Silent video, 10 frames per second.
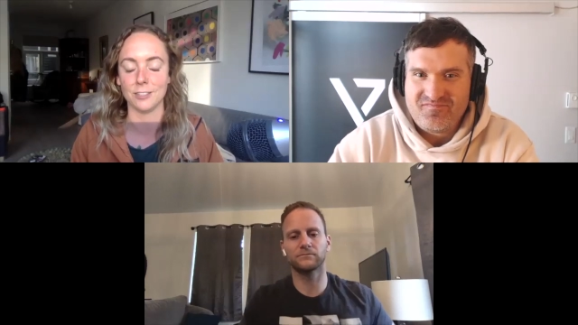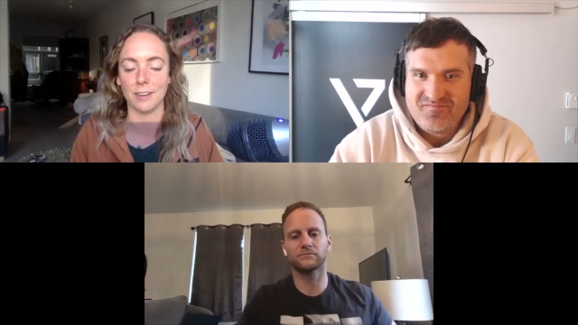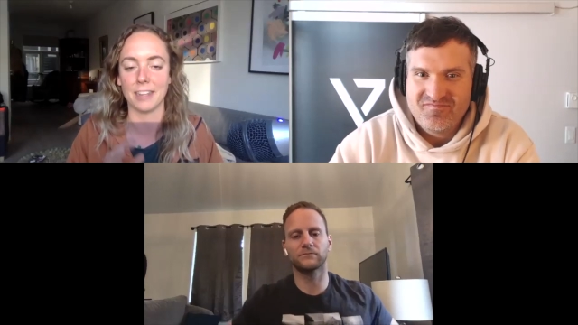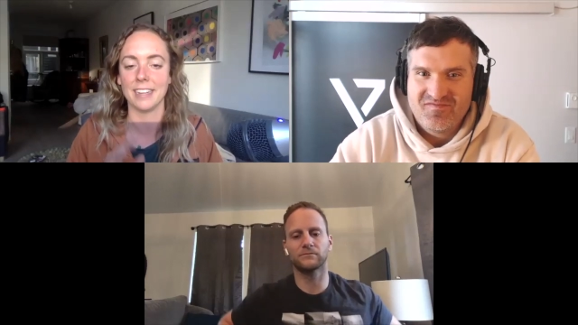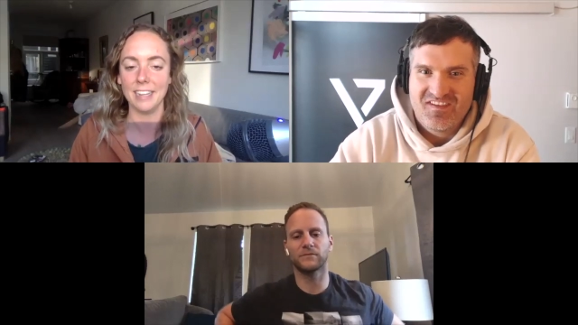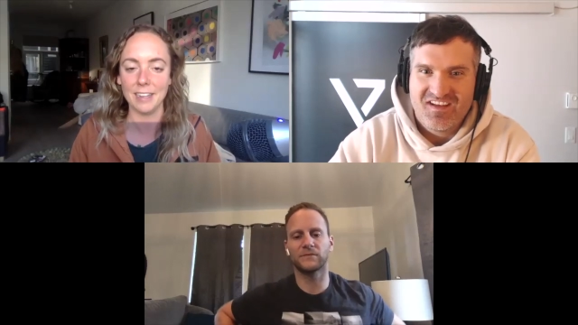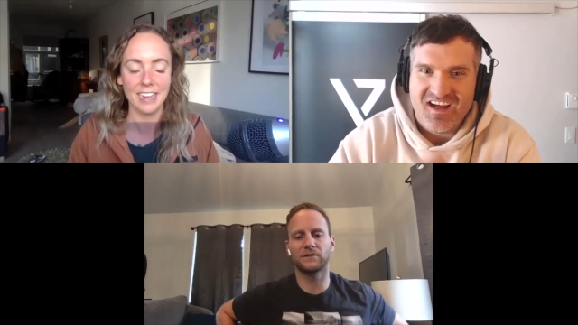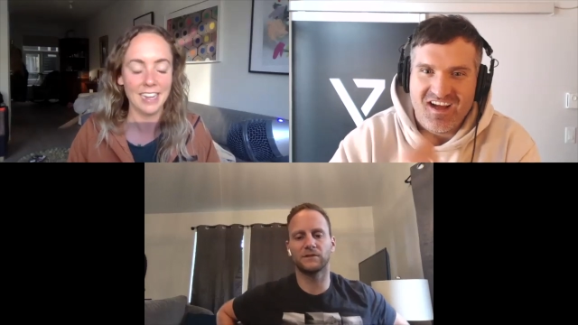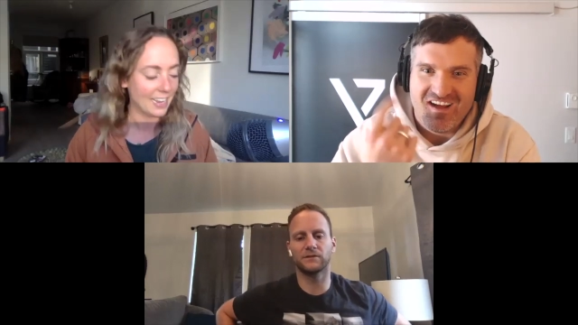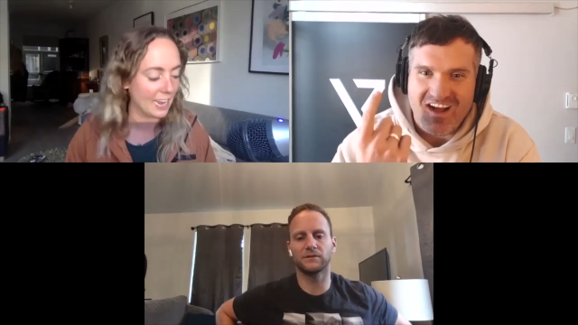Speaker 1: So I'm like, it,
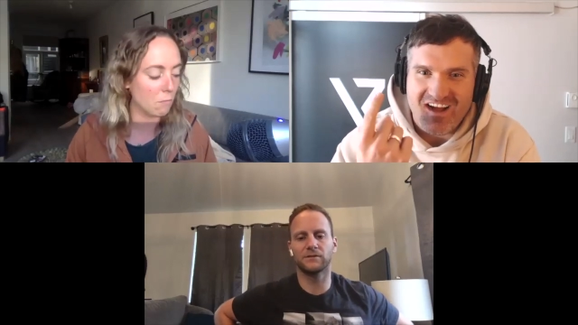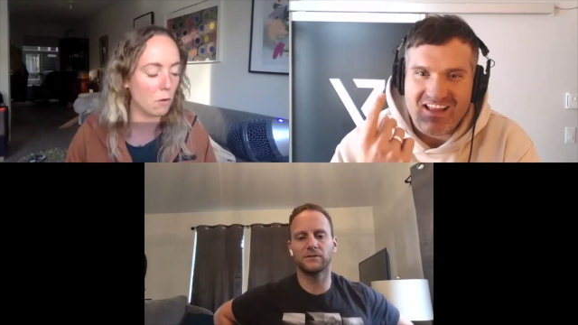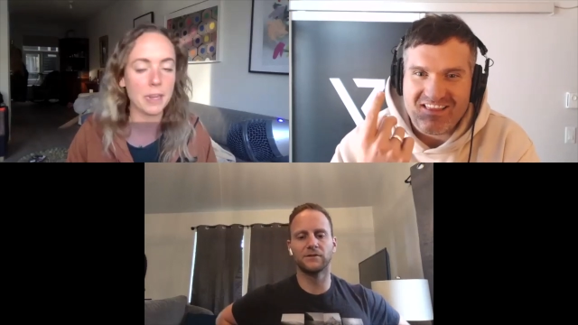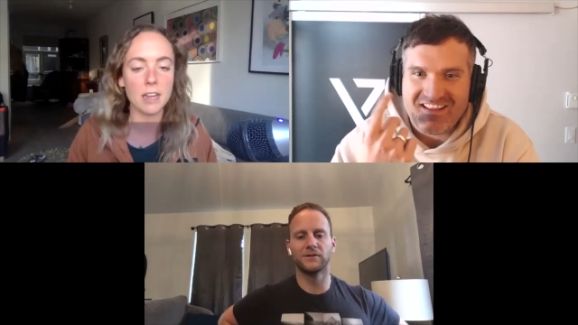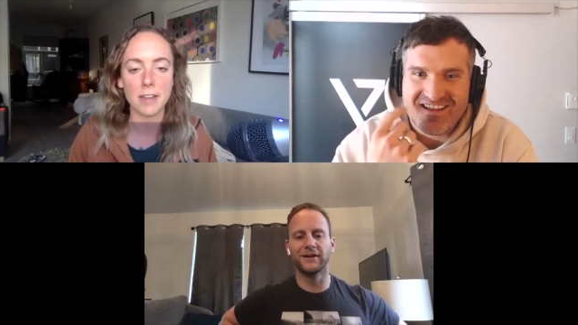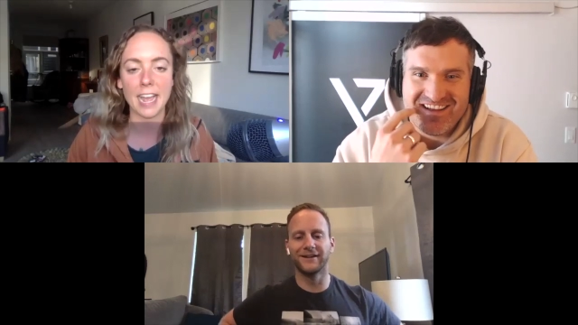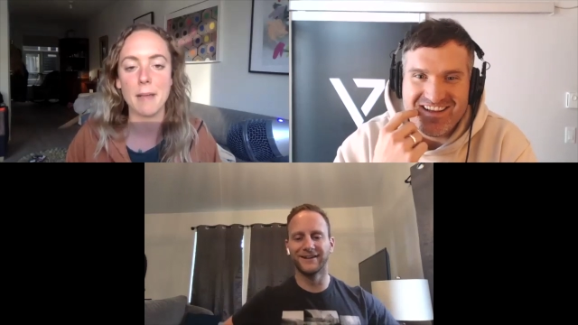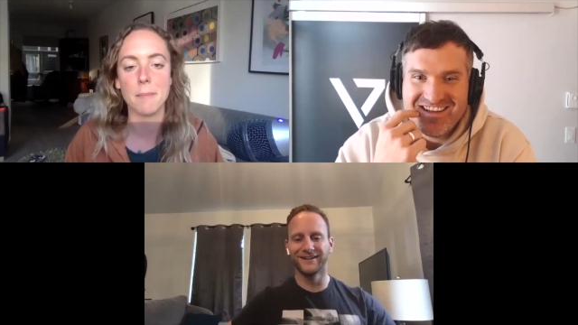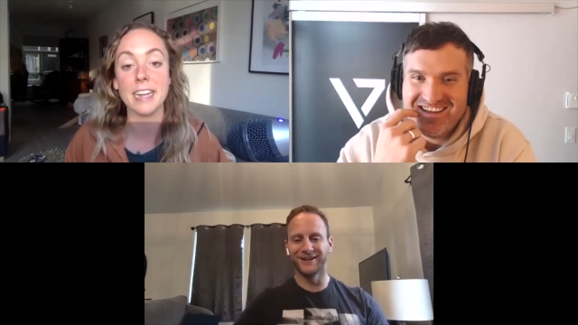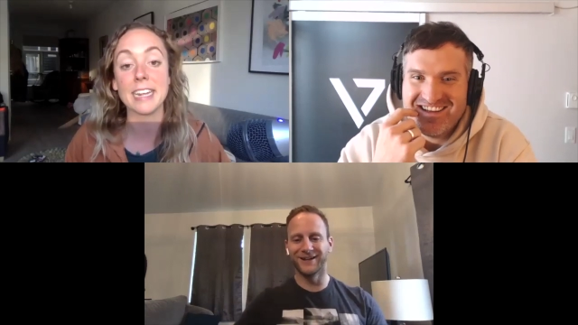it would be okay.
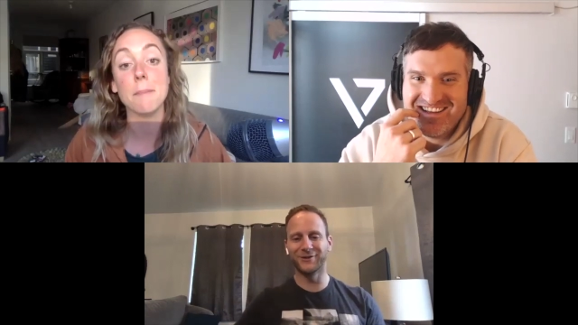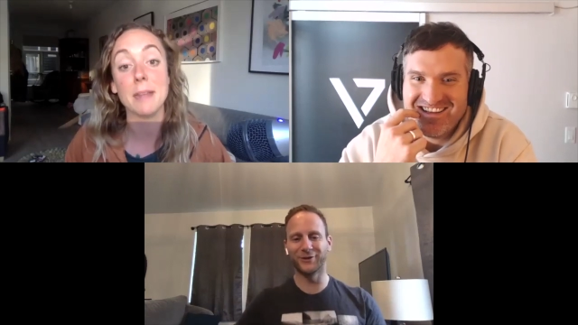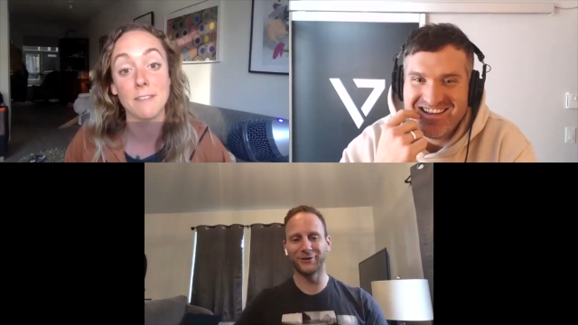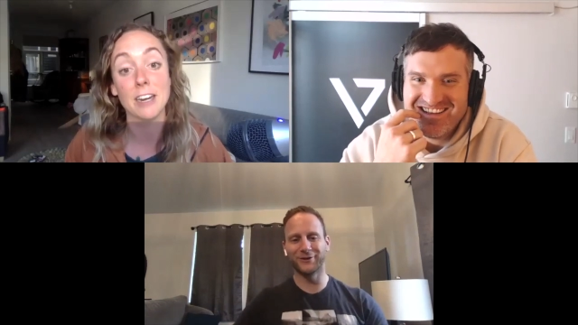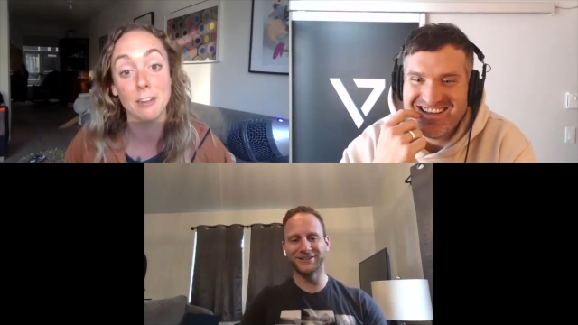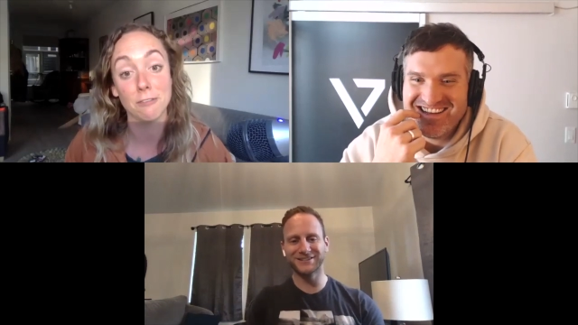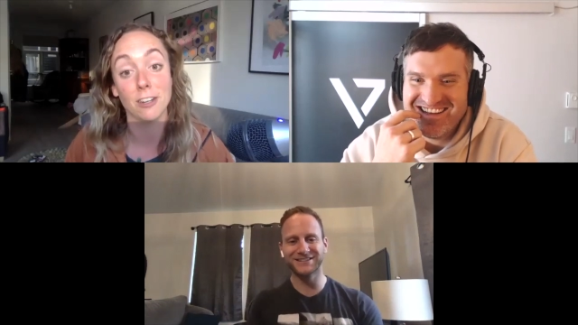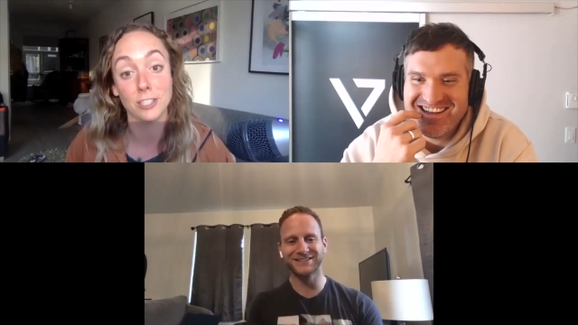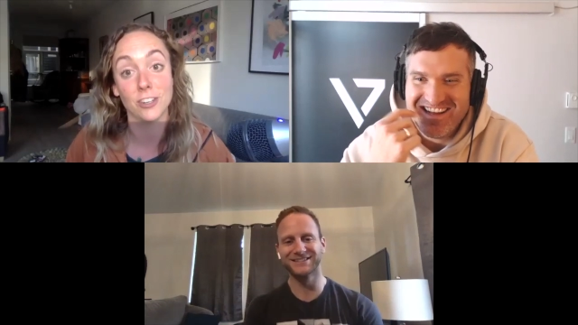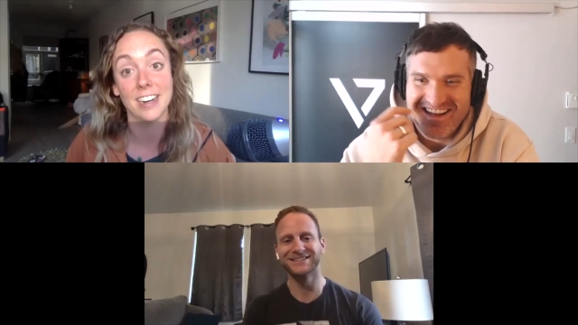Not the only one.
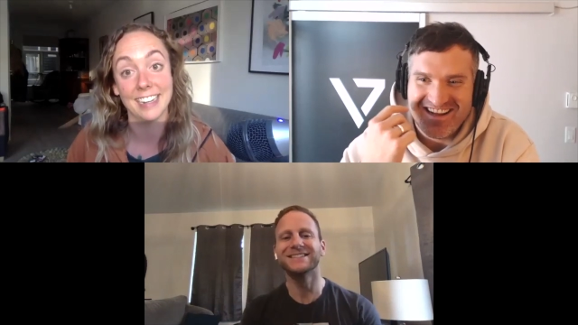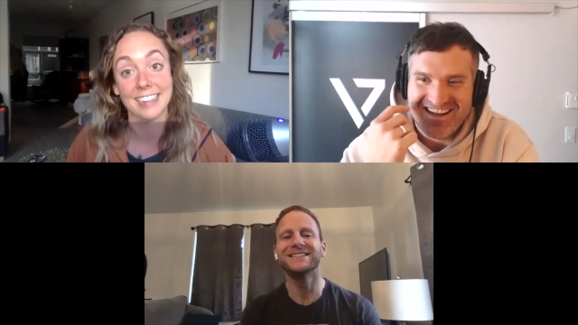Frustrating.